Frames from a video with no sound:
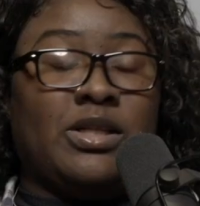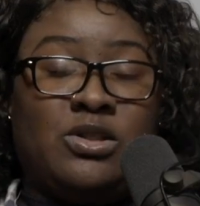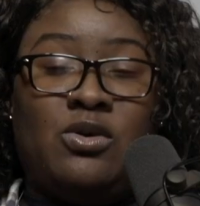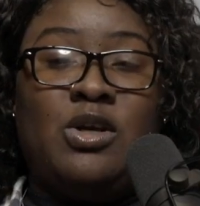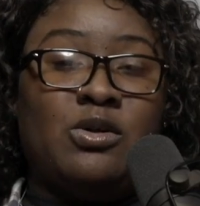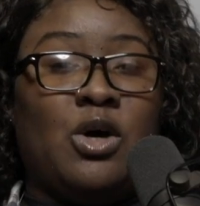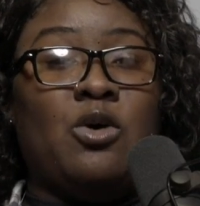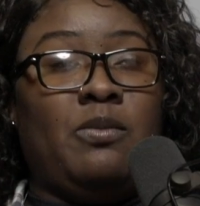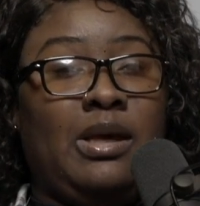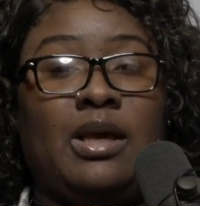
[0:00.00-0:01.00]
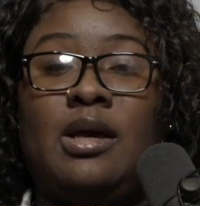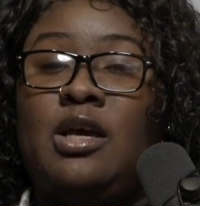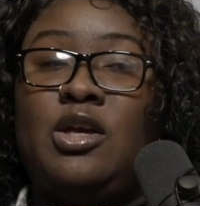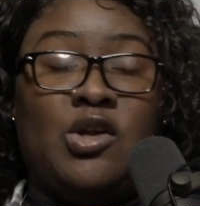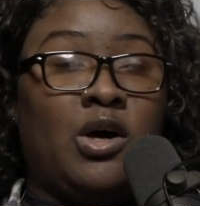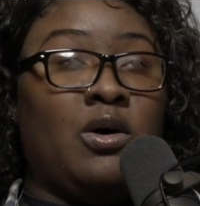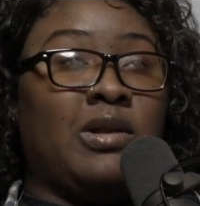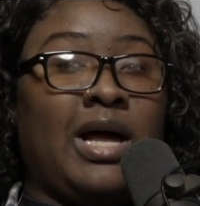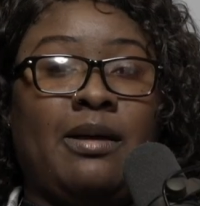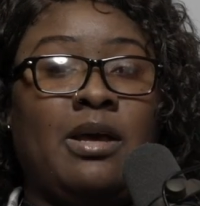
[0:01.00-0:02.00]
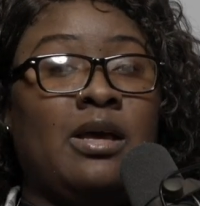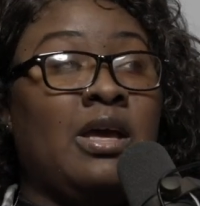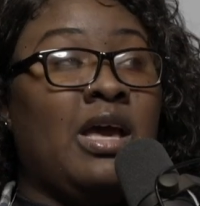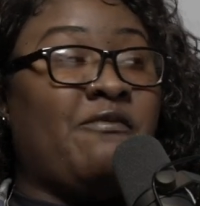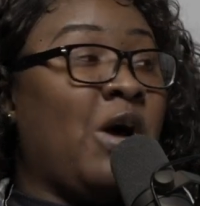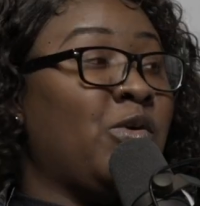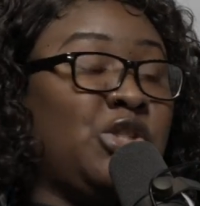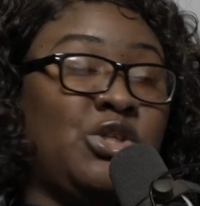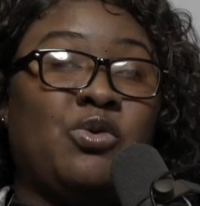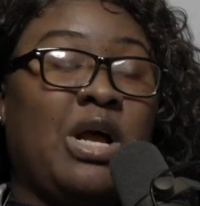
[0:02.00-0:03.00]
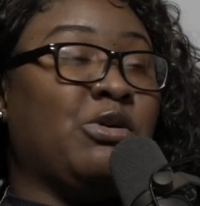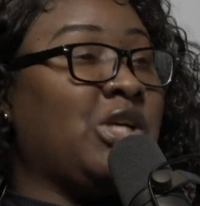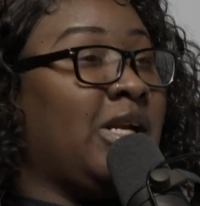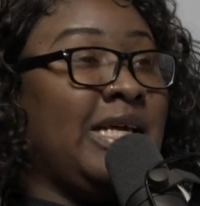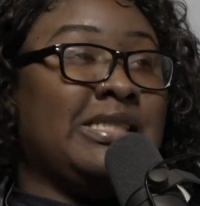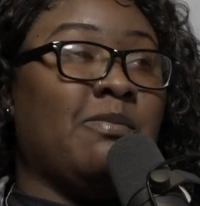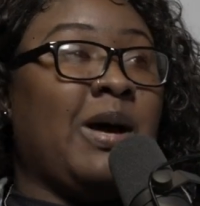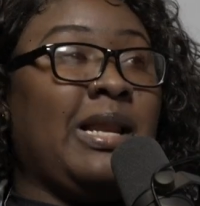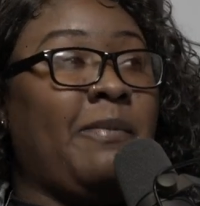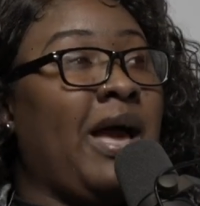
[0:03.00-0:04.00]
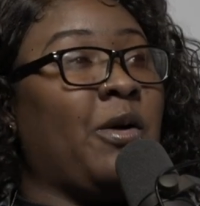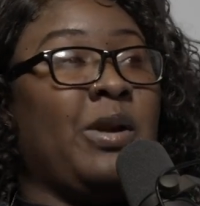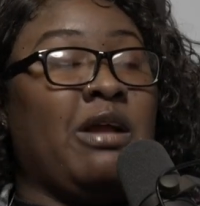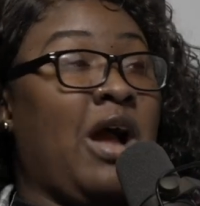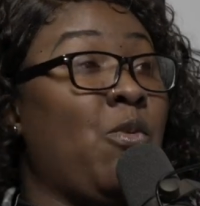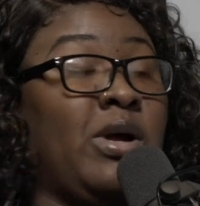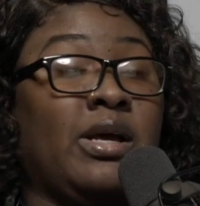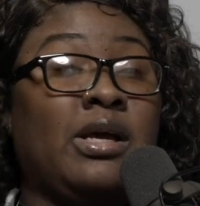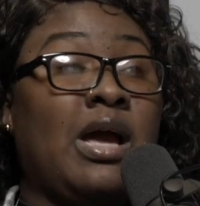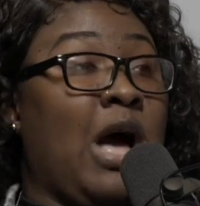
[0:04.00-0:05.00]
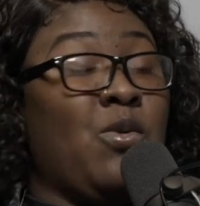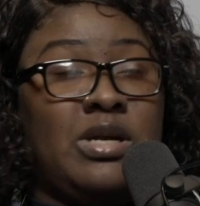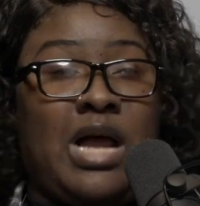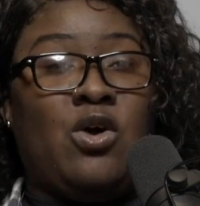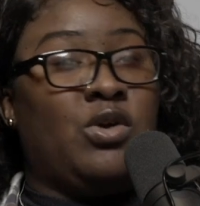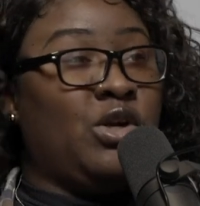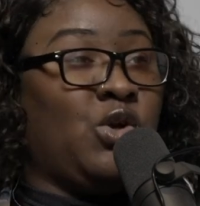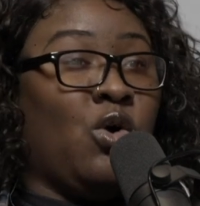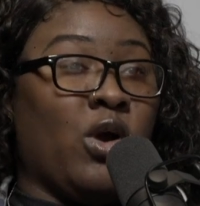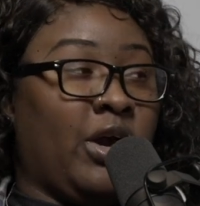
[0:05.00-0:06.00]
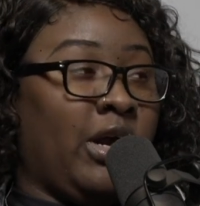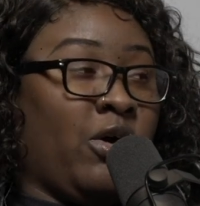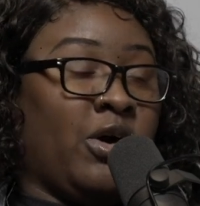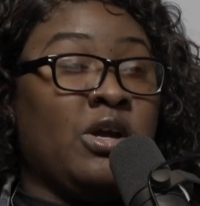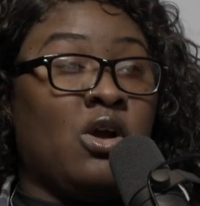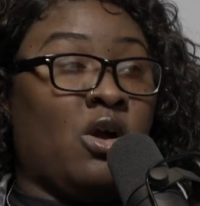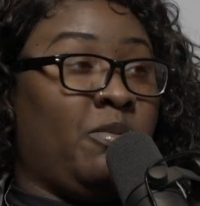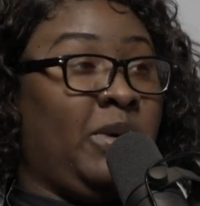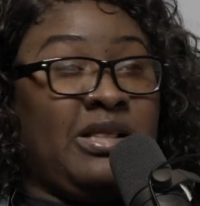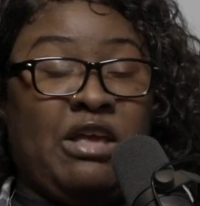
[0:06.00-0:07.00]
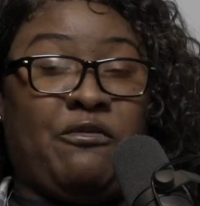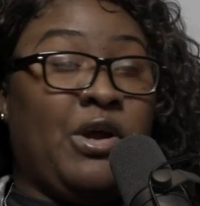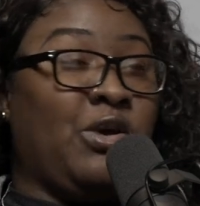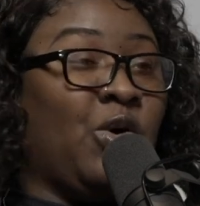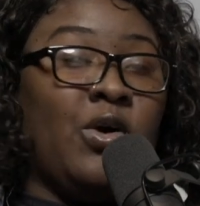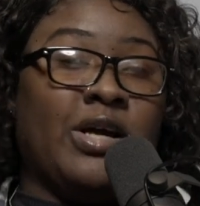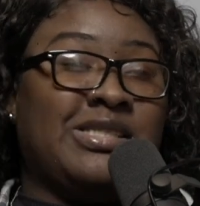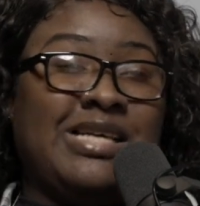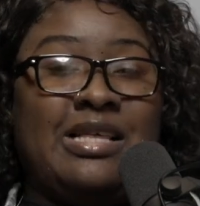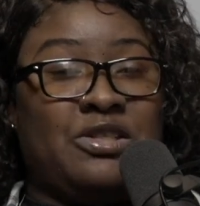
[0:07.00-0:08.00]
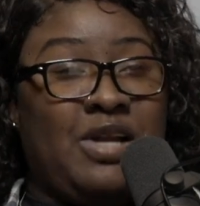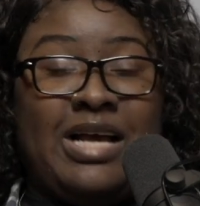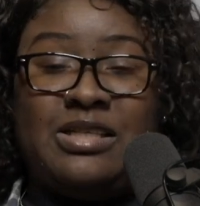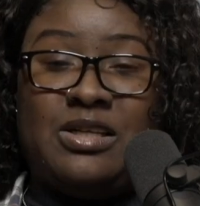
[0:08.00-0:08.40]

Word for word: Antonio told me, you know, like if I was you and I was trying to get somebody back or whatever, I would I would knock on the door or or be at their front door and say this or that.